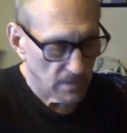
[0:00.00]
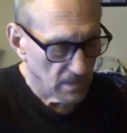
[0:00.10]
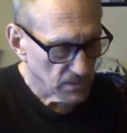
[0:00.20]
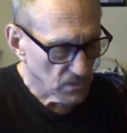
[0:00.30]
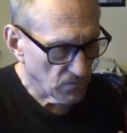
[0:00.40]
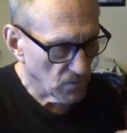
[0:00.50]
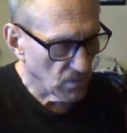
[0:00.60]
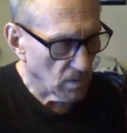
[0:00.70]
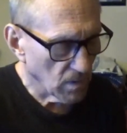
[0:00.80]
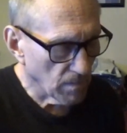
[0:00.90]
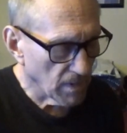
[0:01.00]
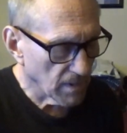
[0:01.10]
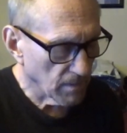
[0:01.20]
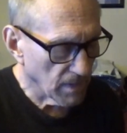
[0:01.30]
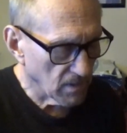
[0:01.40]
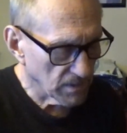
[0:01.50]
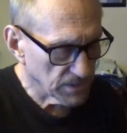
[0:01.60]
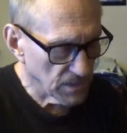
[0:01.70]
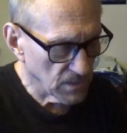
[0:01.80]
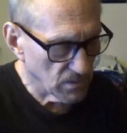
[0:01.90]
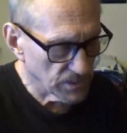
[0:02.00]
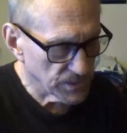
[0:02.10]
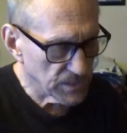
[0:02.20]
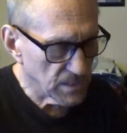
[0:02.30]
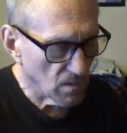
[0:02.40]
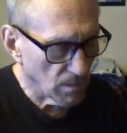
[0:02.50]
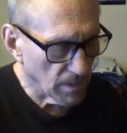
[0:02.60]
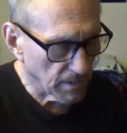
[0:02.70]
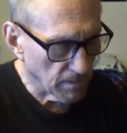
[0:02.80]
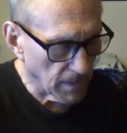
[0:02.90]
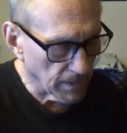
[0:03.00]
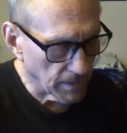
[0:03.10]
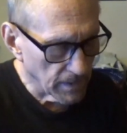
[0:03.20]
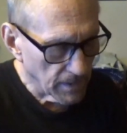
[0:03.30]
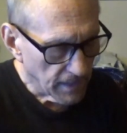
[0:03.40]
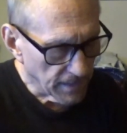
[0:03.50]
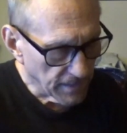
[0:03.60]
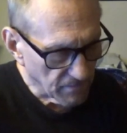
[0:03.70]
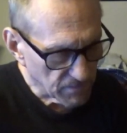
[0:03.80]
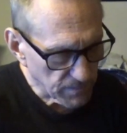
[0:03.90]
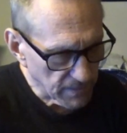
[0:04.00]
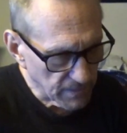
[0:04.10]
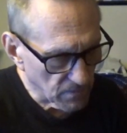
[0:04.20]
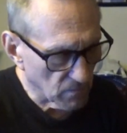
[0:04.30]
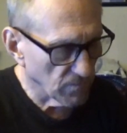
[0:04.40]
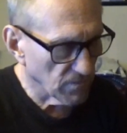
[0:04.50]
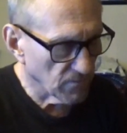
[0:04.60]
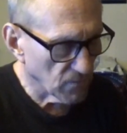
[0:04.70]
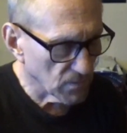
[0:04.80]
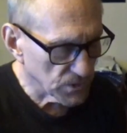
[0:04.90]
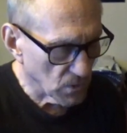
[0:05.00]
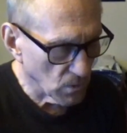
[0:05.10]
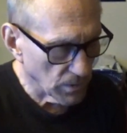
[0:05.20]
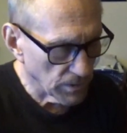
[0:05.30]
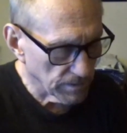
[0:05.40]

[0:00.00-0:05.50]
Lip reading: So if you're in harmonic minor, let's say you're in C harmonic minor, and I was playing the first chord,